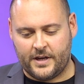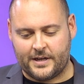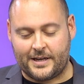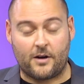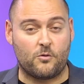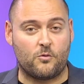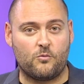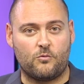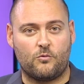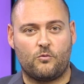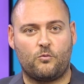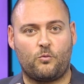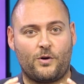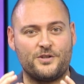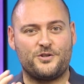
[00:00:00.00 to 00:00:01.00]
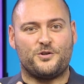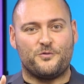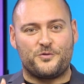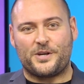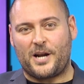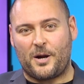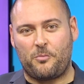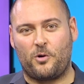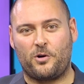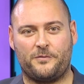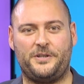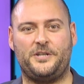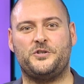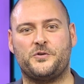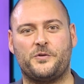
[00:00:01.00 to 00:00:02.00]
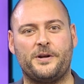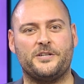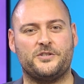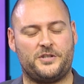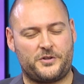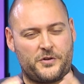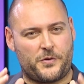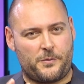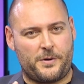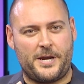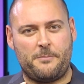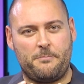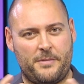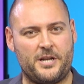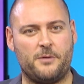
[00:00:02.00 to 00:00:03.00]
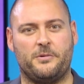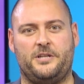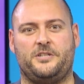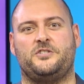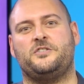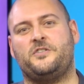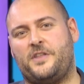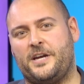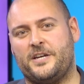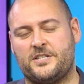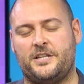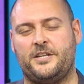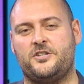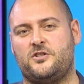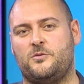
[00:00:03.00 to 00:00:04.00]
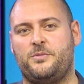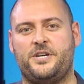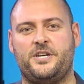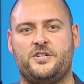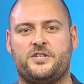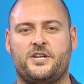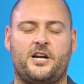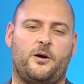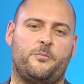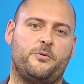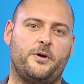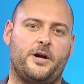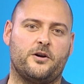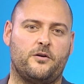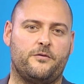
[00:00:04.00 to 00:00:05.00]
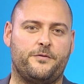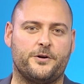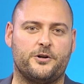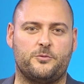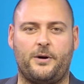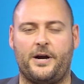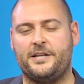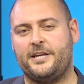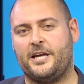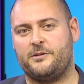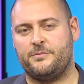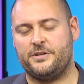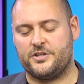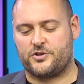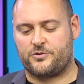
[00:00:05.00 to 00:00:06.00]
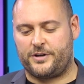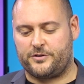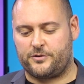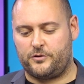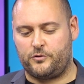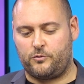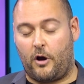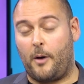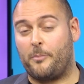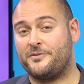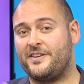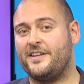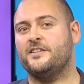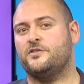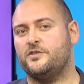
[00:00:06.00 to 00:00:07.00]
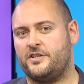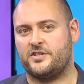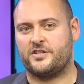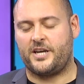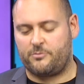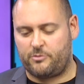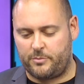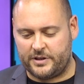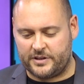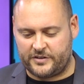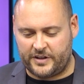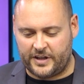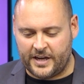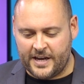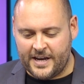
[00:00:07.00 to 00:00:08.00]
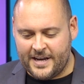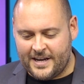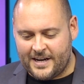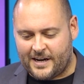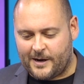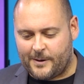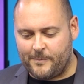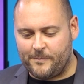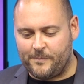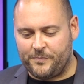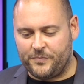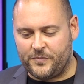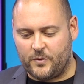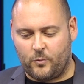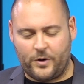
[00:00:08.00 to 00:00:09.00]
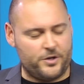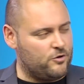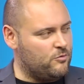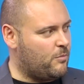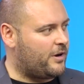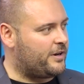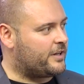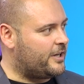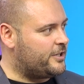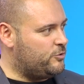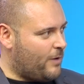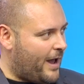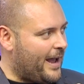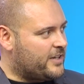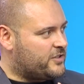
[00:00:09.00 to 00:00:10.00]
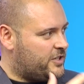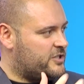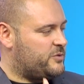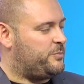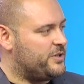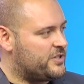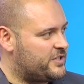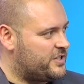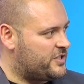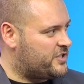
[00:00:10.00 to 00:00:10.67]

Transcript: Now, once you've set up all of these things, these three minimalist things that needs to be set up and configured by the administrator to opt into this capability, when you, Monica, you access Business